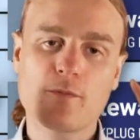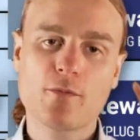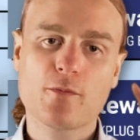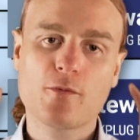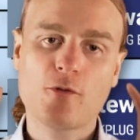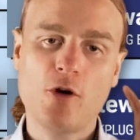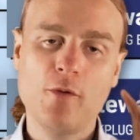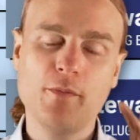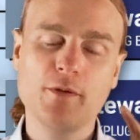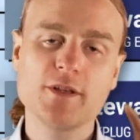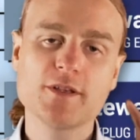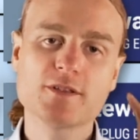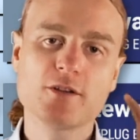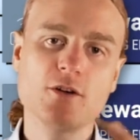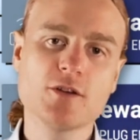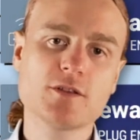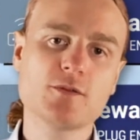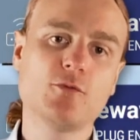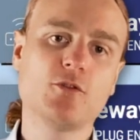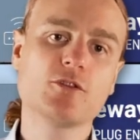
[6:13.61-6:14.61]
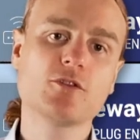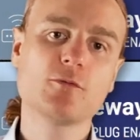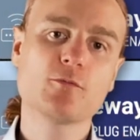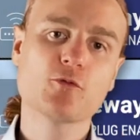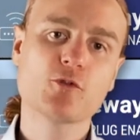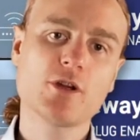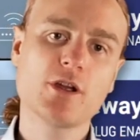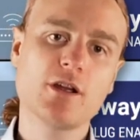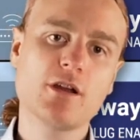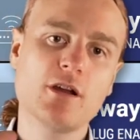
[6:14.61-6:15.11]
companies also want to
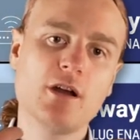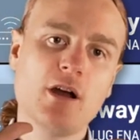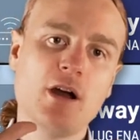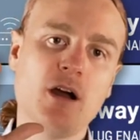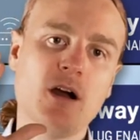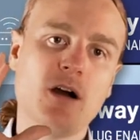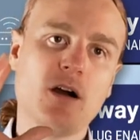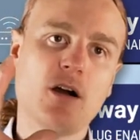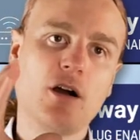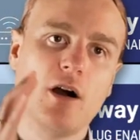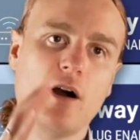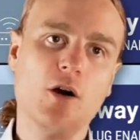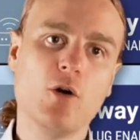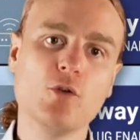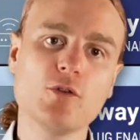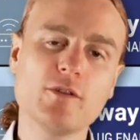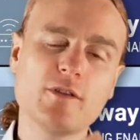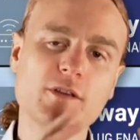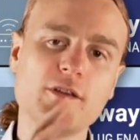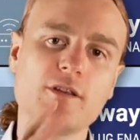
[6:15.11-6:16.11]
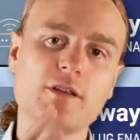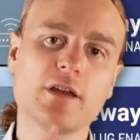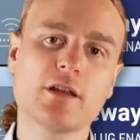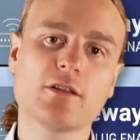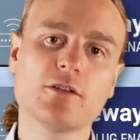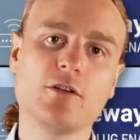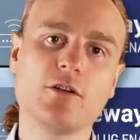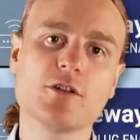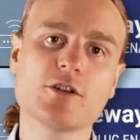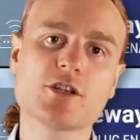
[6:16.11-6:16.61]
bring OT
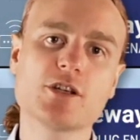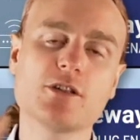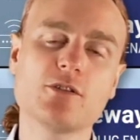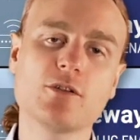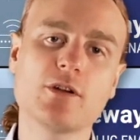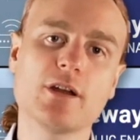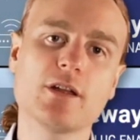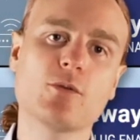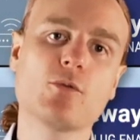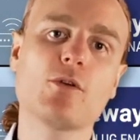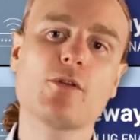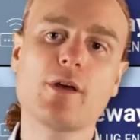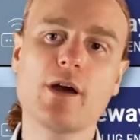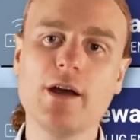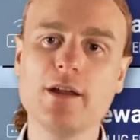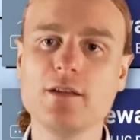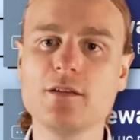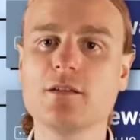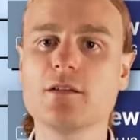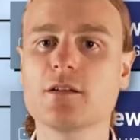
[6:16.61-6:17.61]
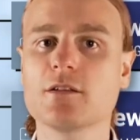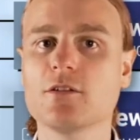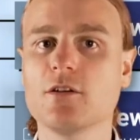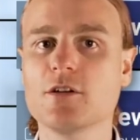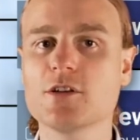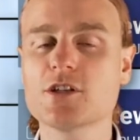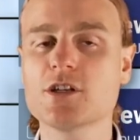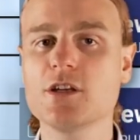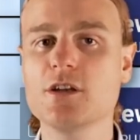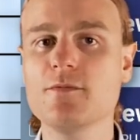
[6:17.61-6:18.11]
technology together with IT
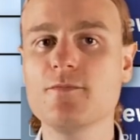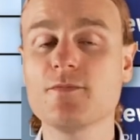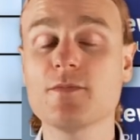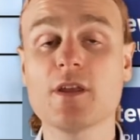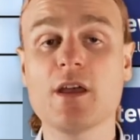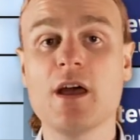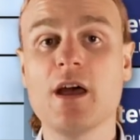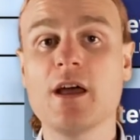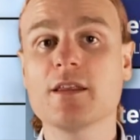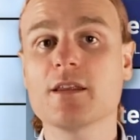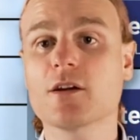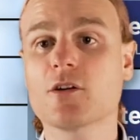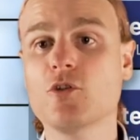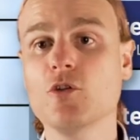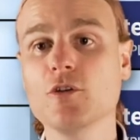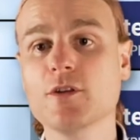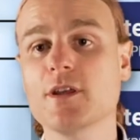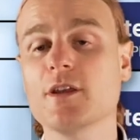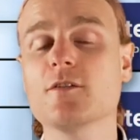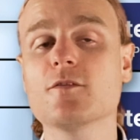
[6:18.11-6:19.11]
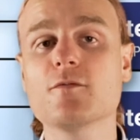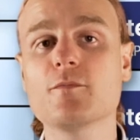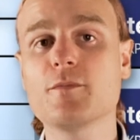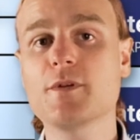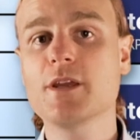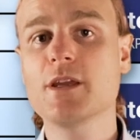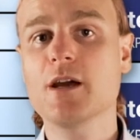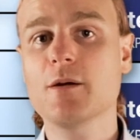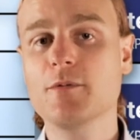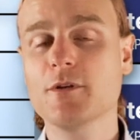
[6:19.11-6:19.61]
technology, there could even
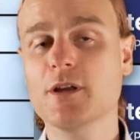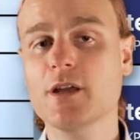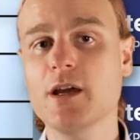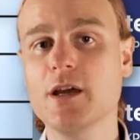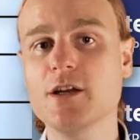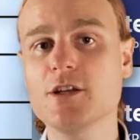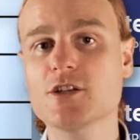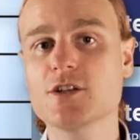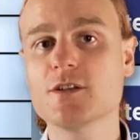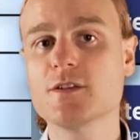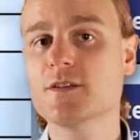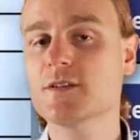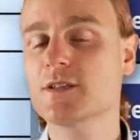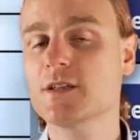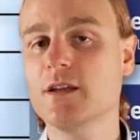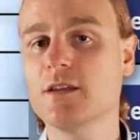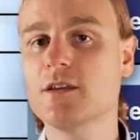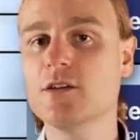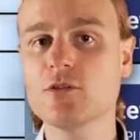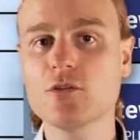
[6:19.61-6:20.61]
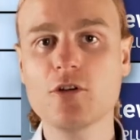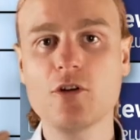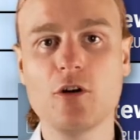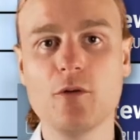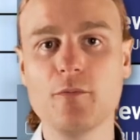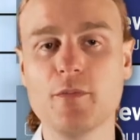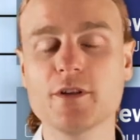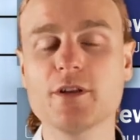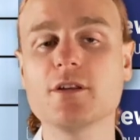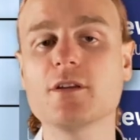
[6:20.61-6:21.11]
be applications that your
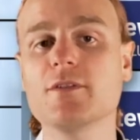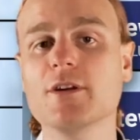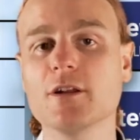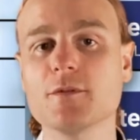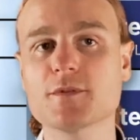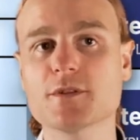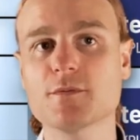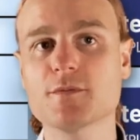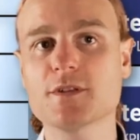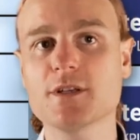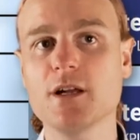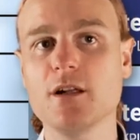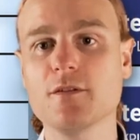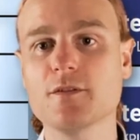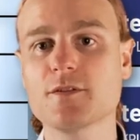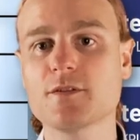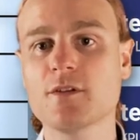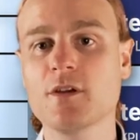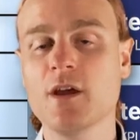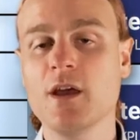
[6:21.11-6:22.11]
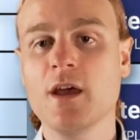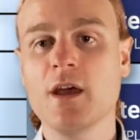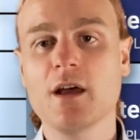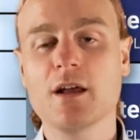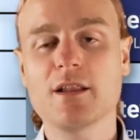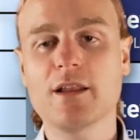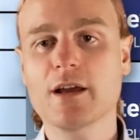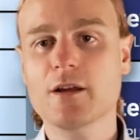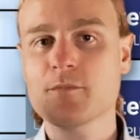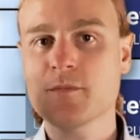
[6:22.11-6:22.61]
company develops themselves,
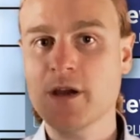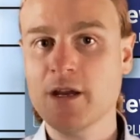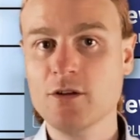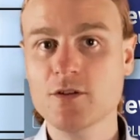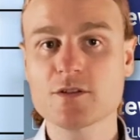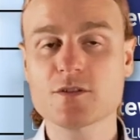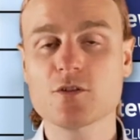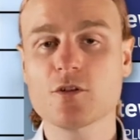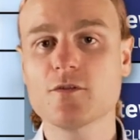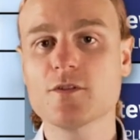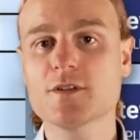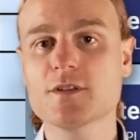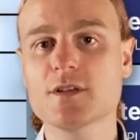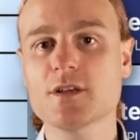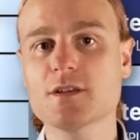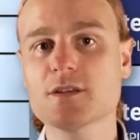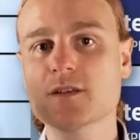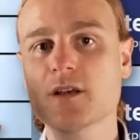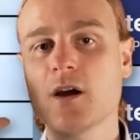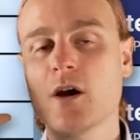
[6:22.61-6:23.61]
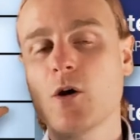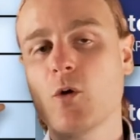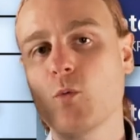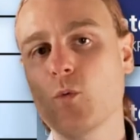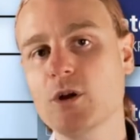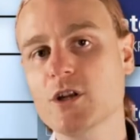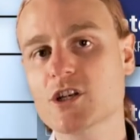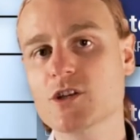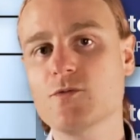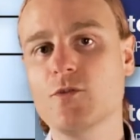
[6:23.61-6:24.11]
like microservices,
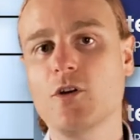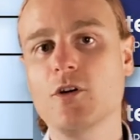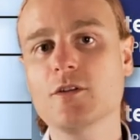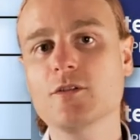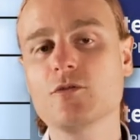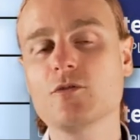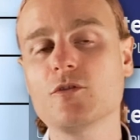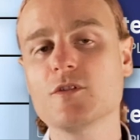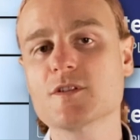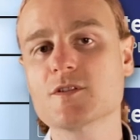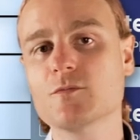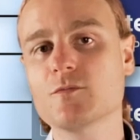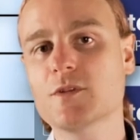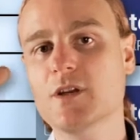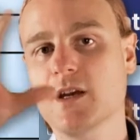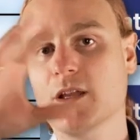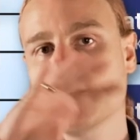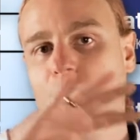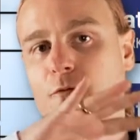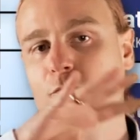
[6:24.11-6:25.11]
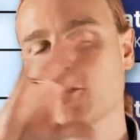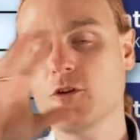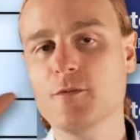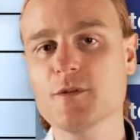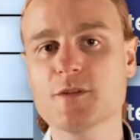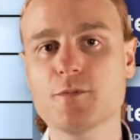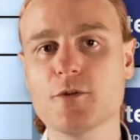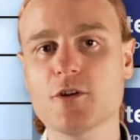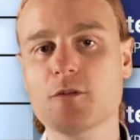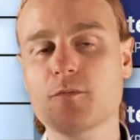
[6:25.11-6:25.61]
which want to consume data from
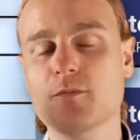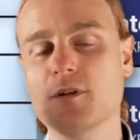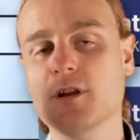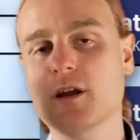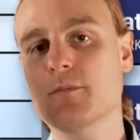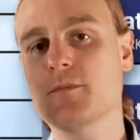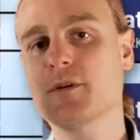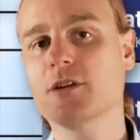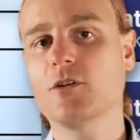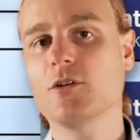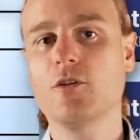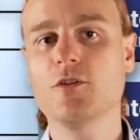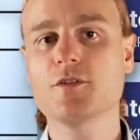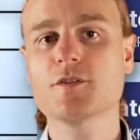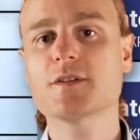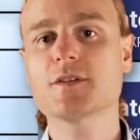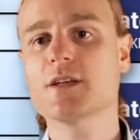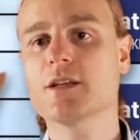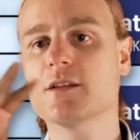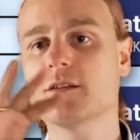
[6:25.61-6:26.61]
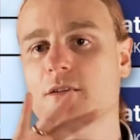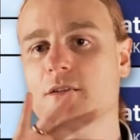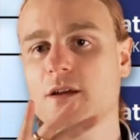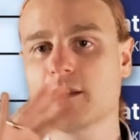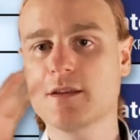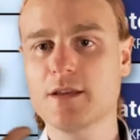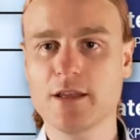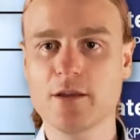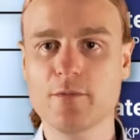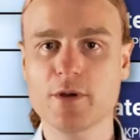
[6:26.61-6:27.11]
Sparkplug, but also send
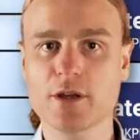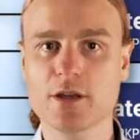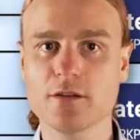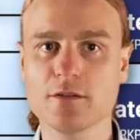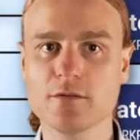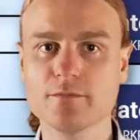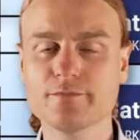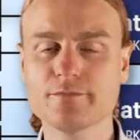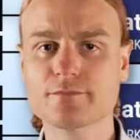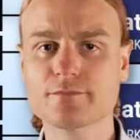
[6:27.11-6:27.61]
data back in.